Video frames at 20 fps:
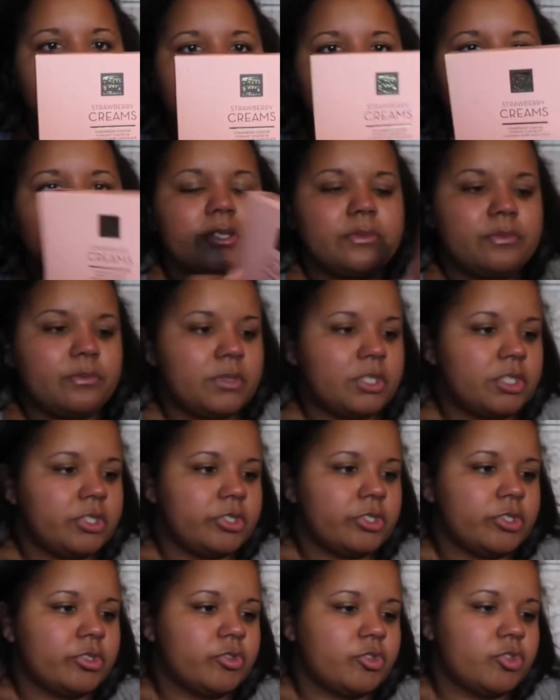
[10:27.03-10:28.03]
some
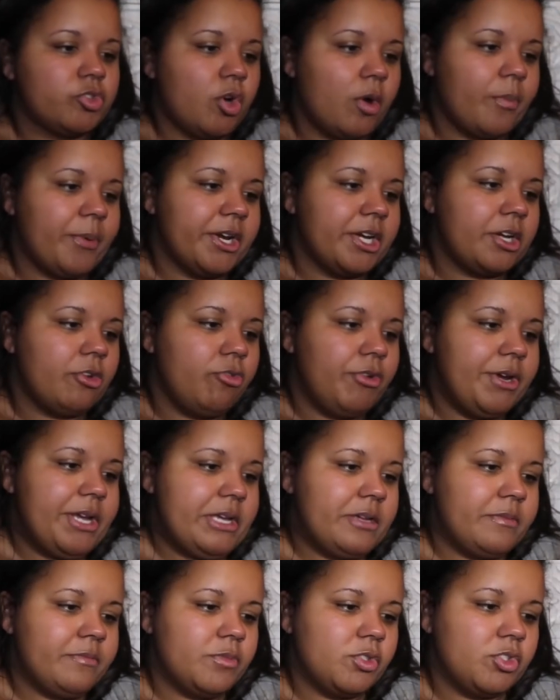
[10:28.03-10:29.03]
strawberry
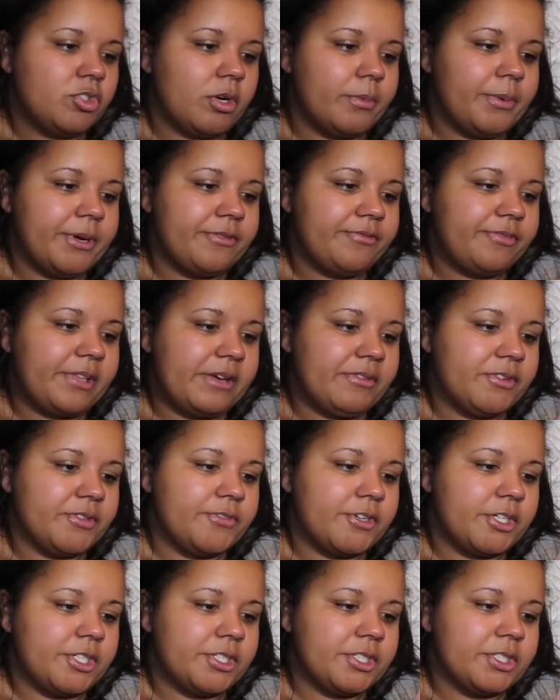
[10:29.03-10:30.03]
cream, strawberry flavour
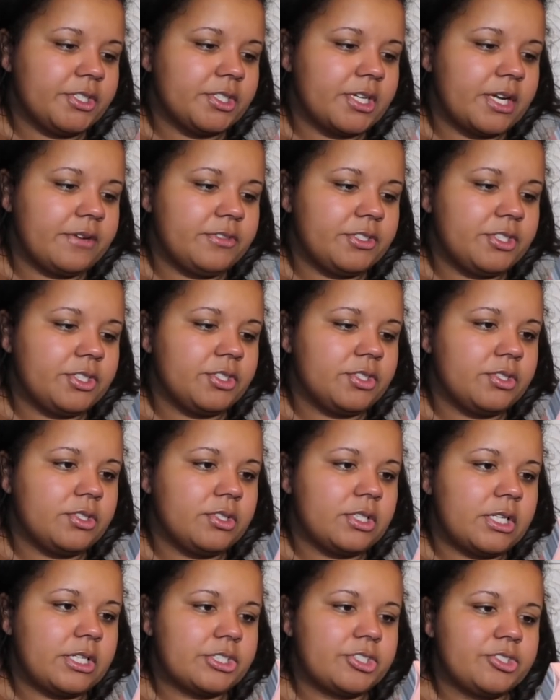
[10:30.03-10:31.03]
fondant covered in
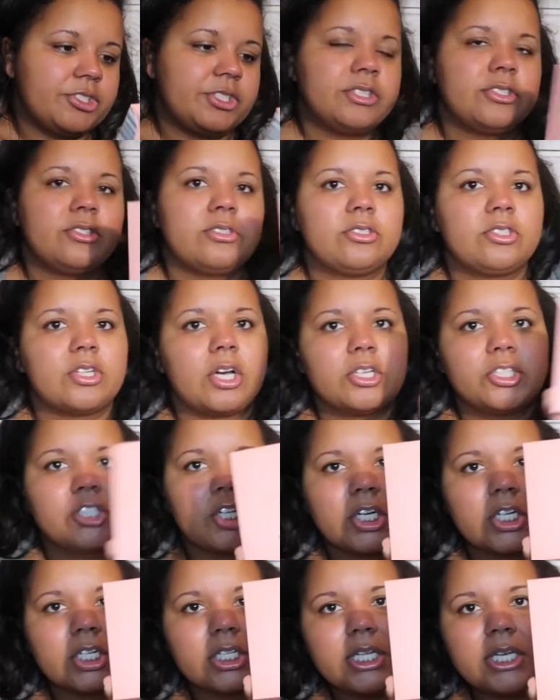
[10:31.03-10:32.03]
luxury dark
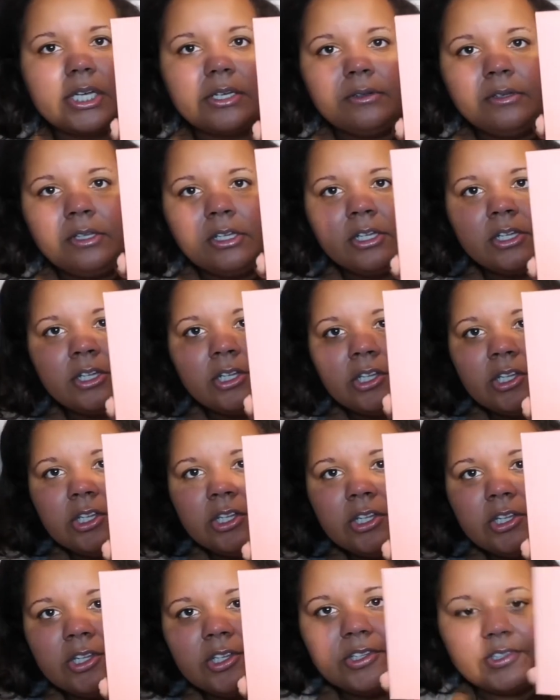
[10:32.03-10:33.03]
chocolate.
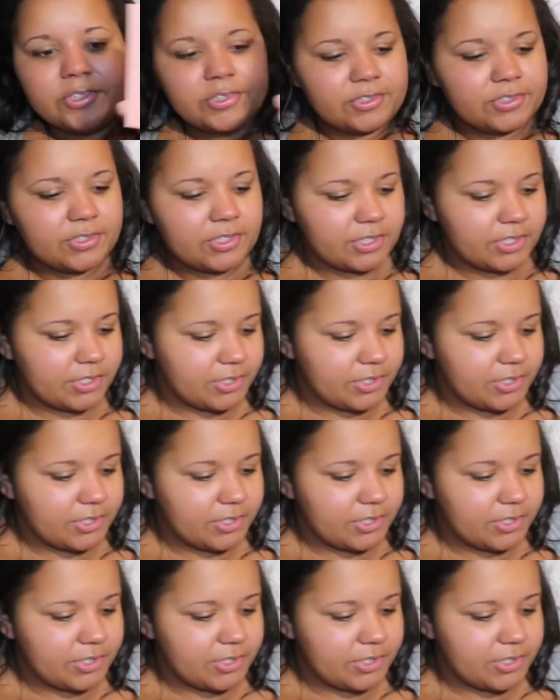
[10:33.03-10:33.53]
So,